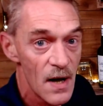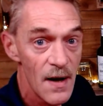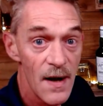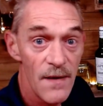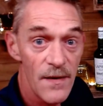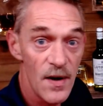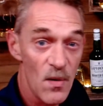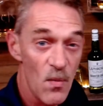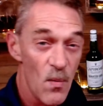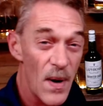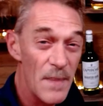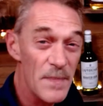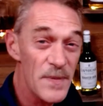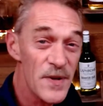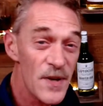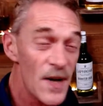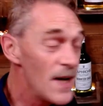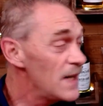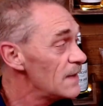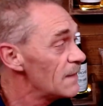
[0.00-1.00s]
Their
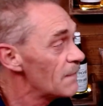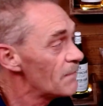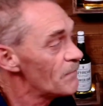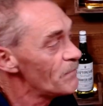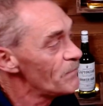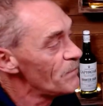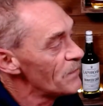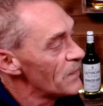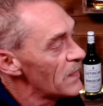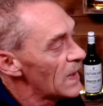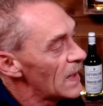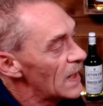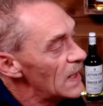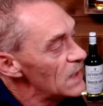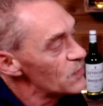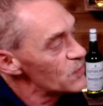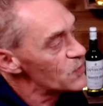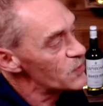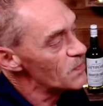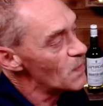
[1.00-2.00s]
website
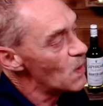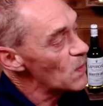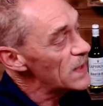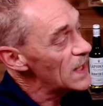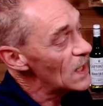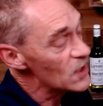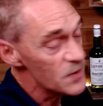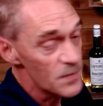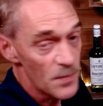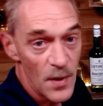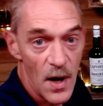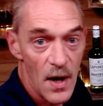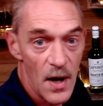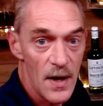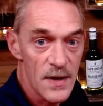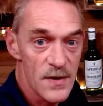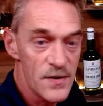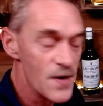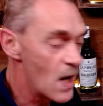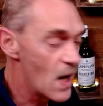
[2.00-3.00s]
is
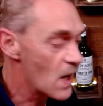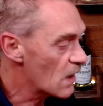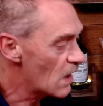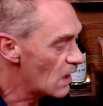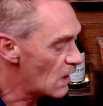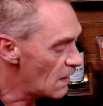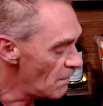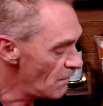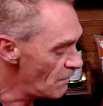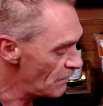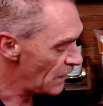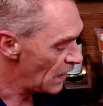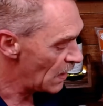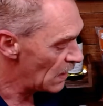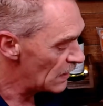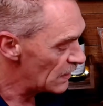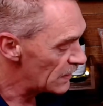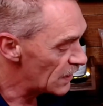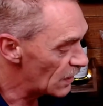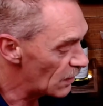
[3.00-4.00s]
smokehouseproducts.com.
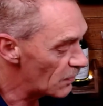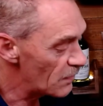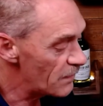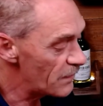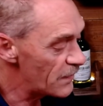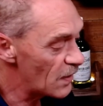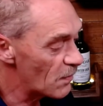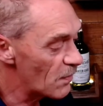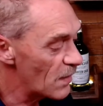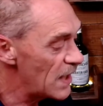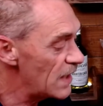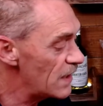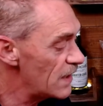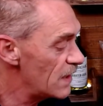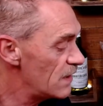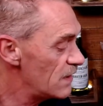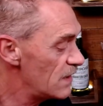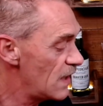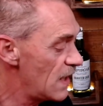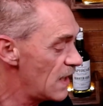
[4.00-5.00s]
They're made
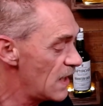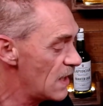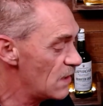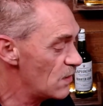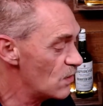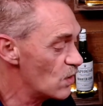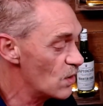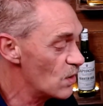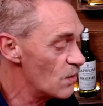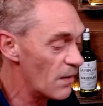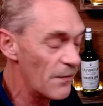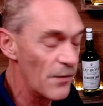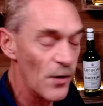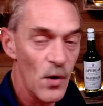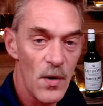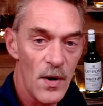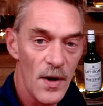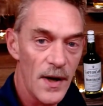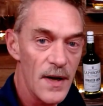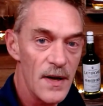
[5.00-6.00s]
in Hood River,
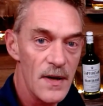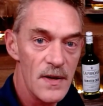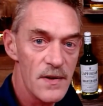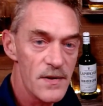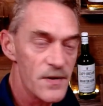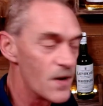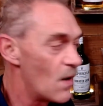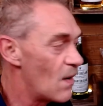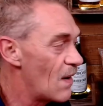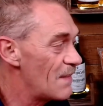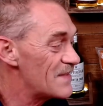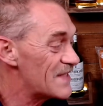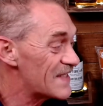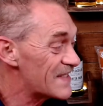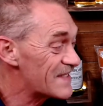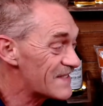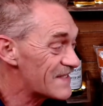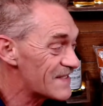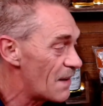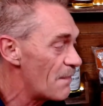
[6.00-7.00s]
Oregon. So this
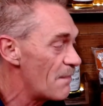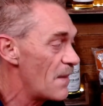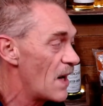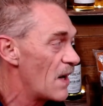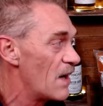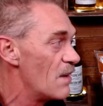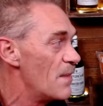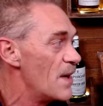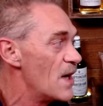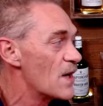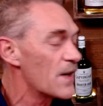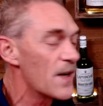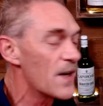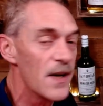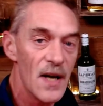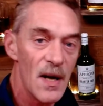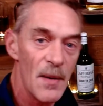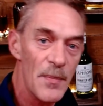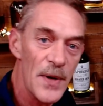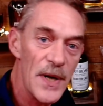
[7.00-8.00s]
is an American
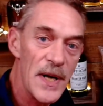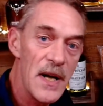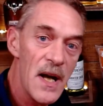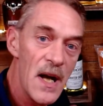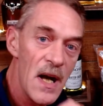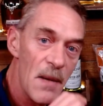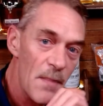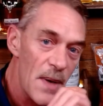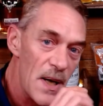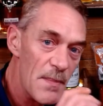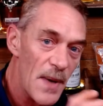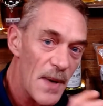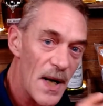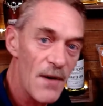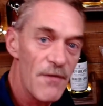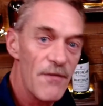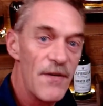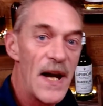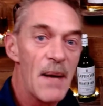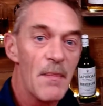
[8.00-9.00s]
company made by a
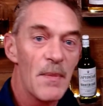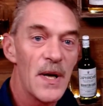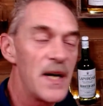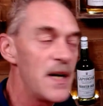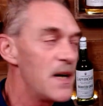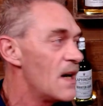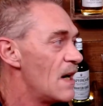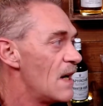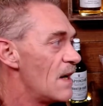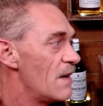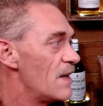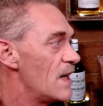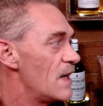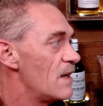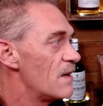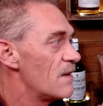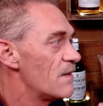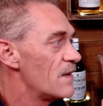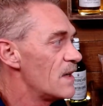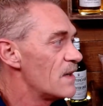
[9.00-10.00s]
family.
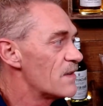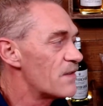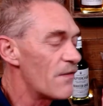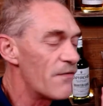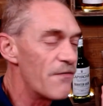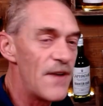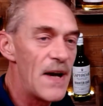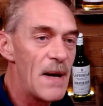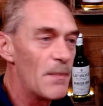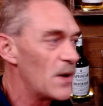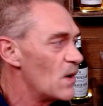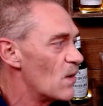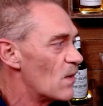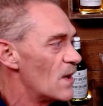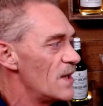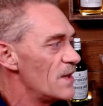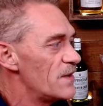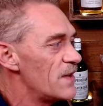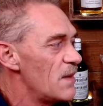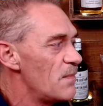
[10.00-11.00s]
It's a
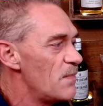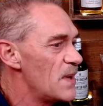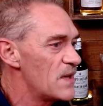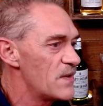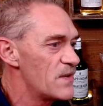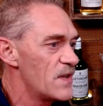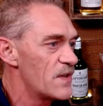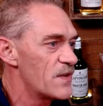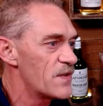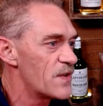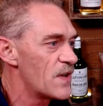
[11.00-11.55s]
family-oriented business.